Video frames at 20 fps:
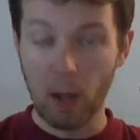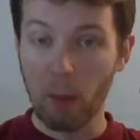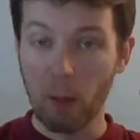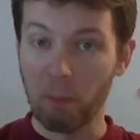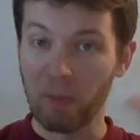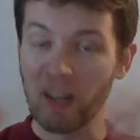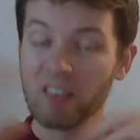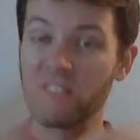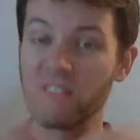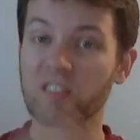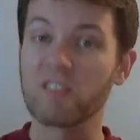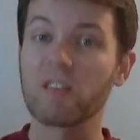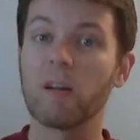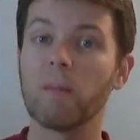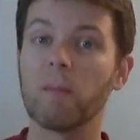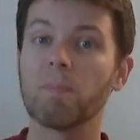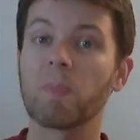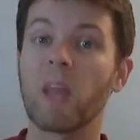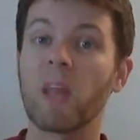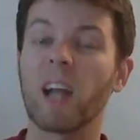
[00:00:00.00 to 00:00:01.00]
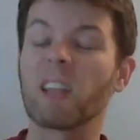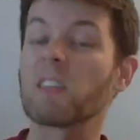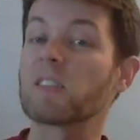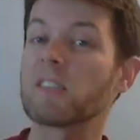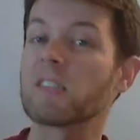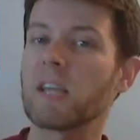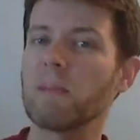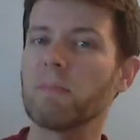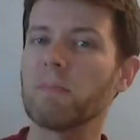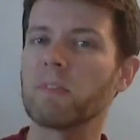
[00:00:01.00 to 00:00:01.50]
But at the
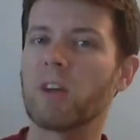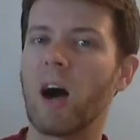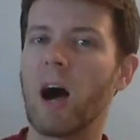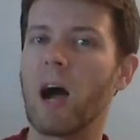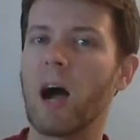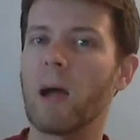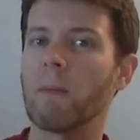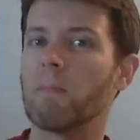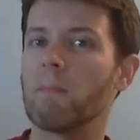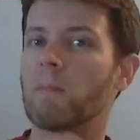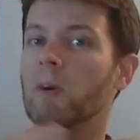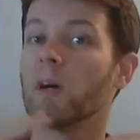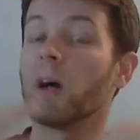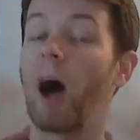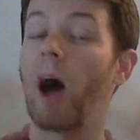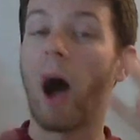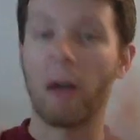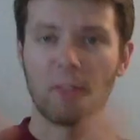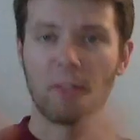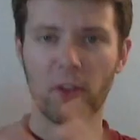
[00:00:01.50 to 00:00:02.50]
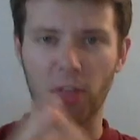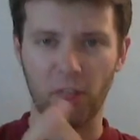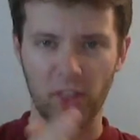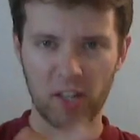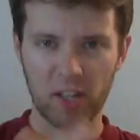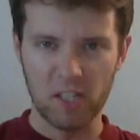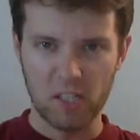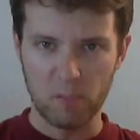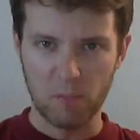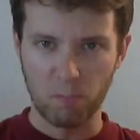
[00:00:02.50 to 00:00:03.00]
same time, other
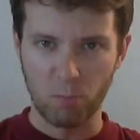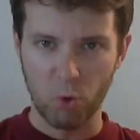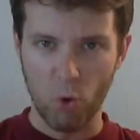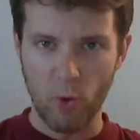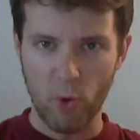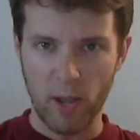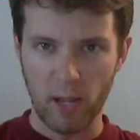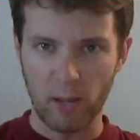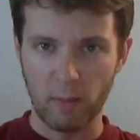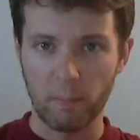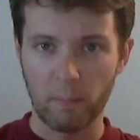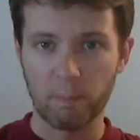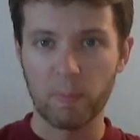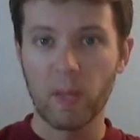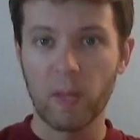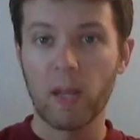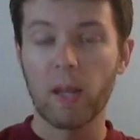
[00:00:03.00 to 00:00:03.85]
things are brewing.